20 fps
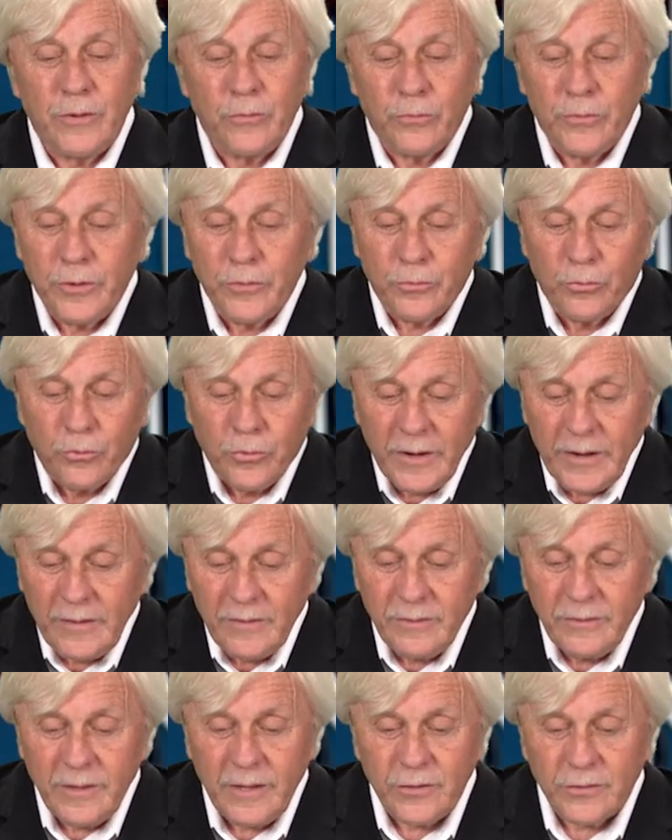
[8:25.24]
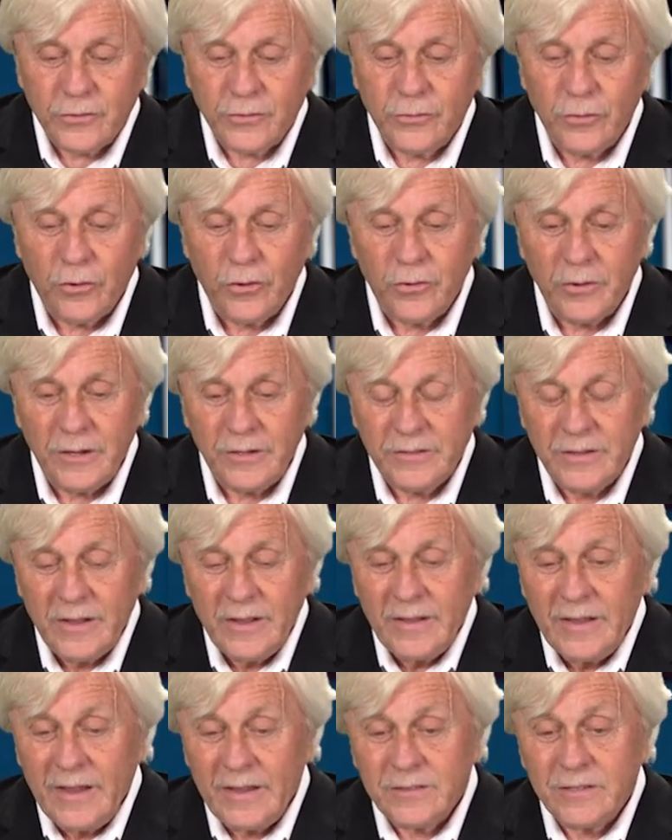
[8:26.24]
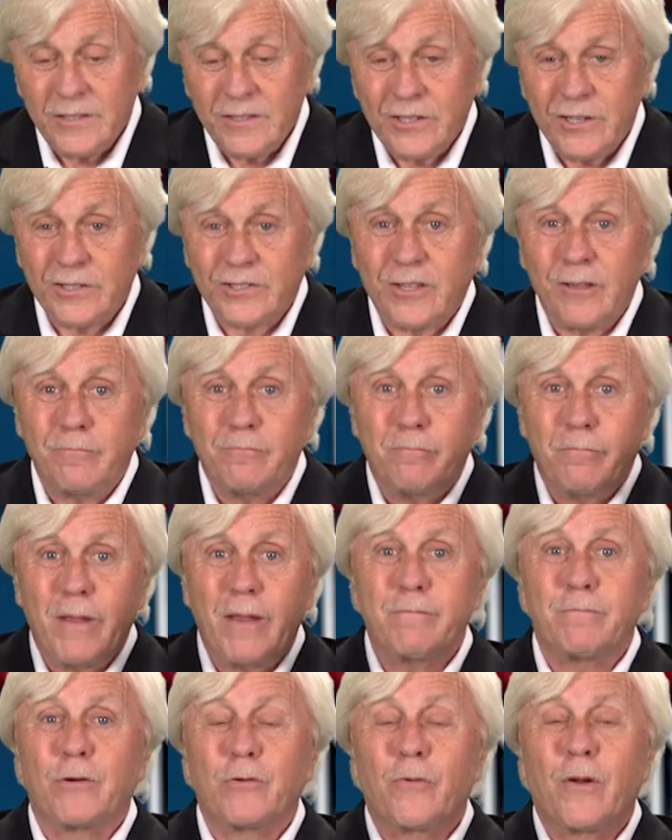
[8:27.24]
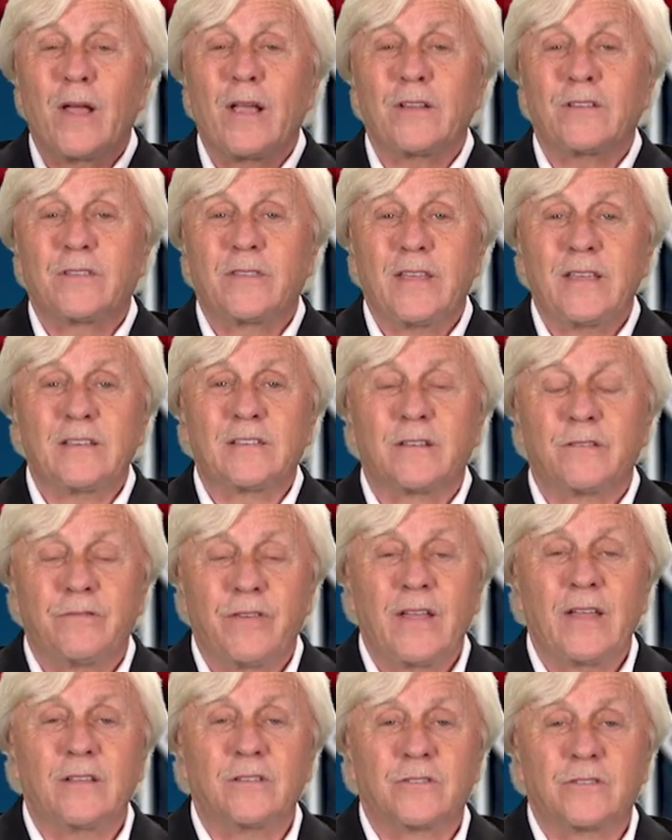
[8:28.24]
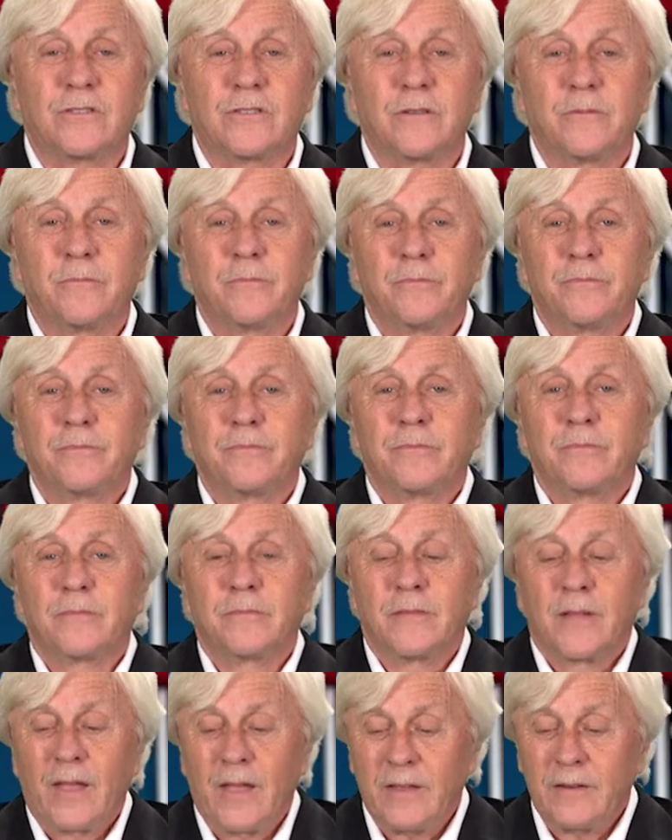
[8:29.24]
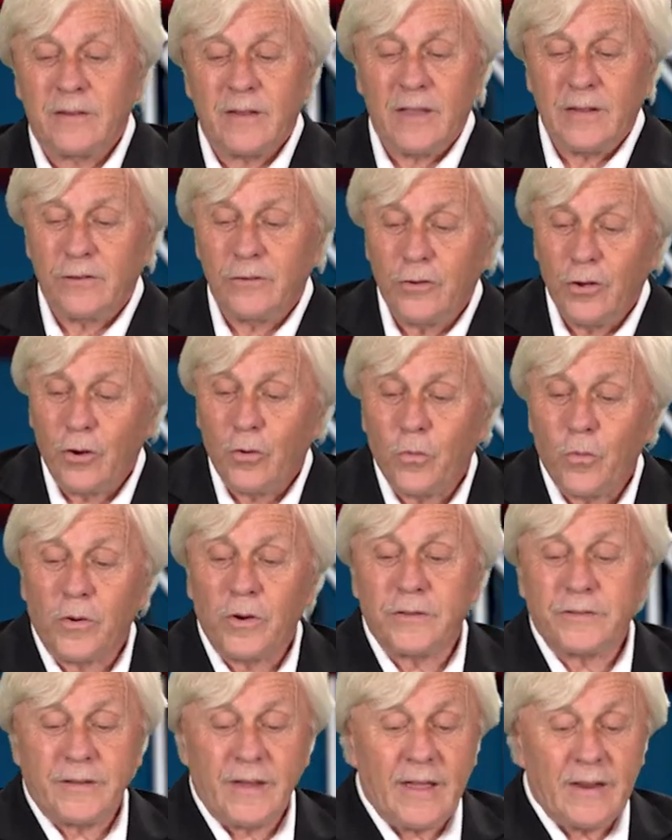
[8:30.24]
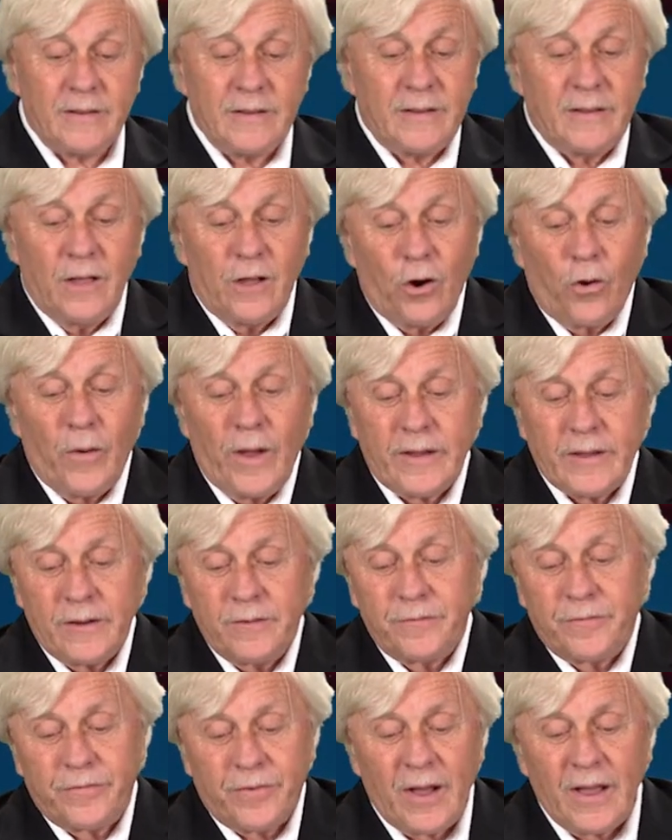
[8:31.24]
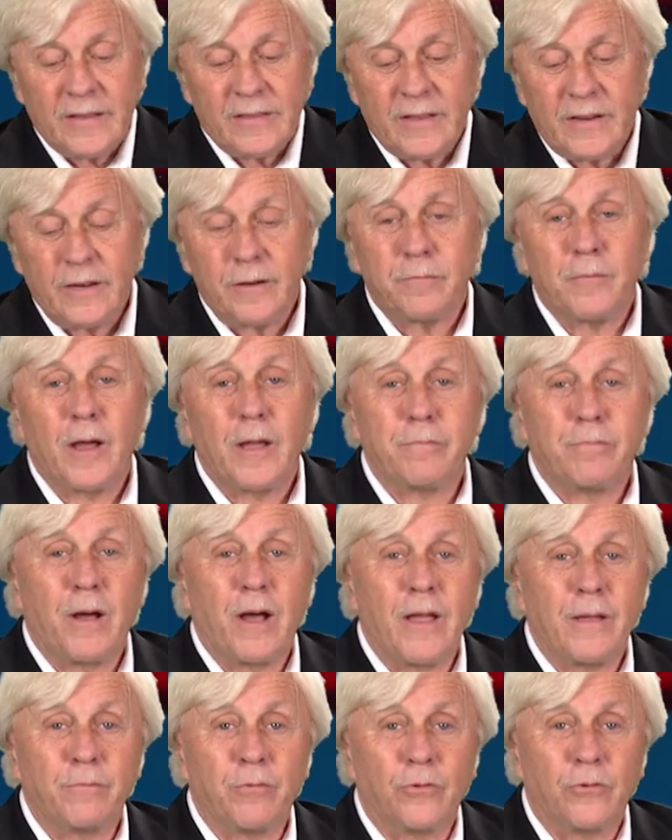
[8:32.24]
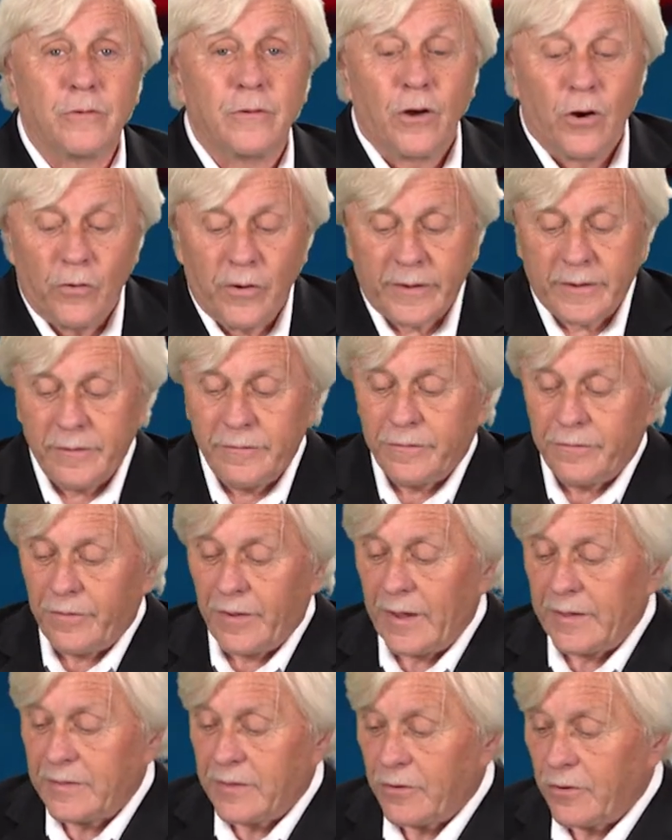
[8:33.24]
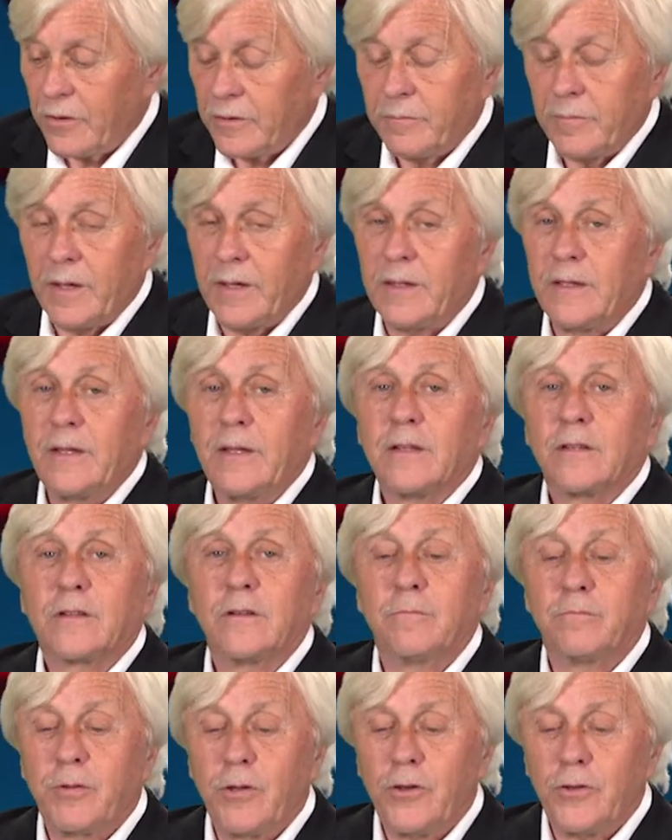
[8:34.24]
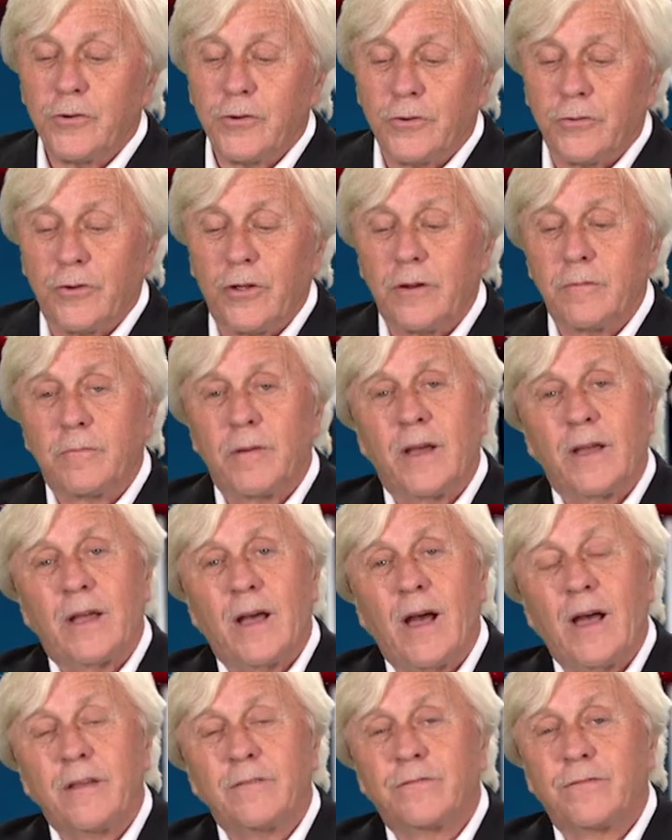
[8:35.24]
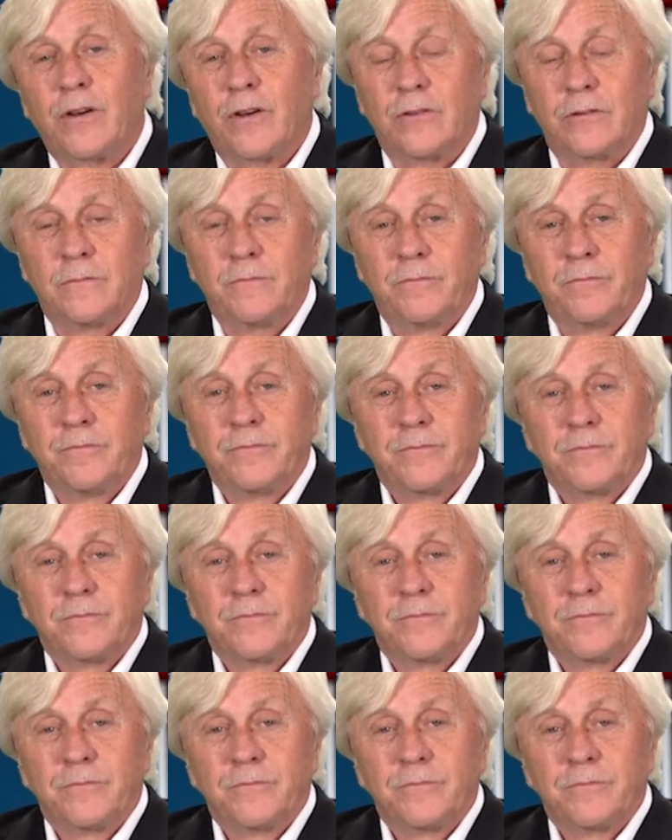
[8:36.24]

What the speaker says: we read these stories isn't just to memorize these events and know where it's at. Oh, I can find it in my Bible, or I can find it on my computer, on my iPhone.